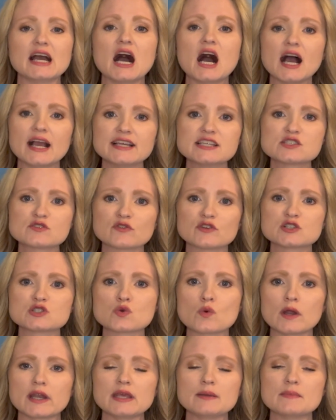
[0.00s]
ice for
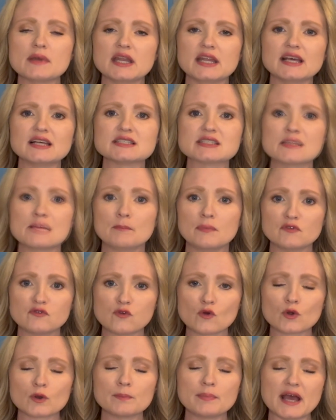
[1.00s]
20 minutes
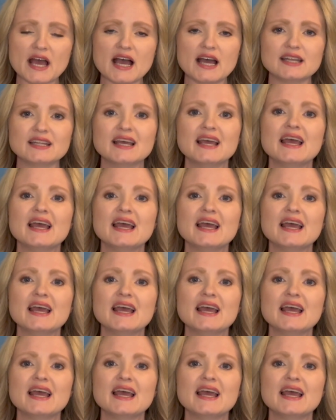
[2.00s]
before bed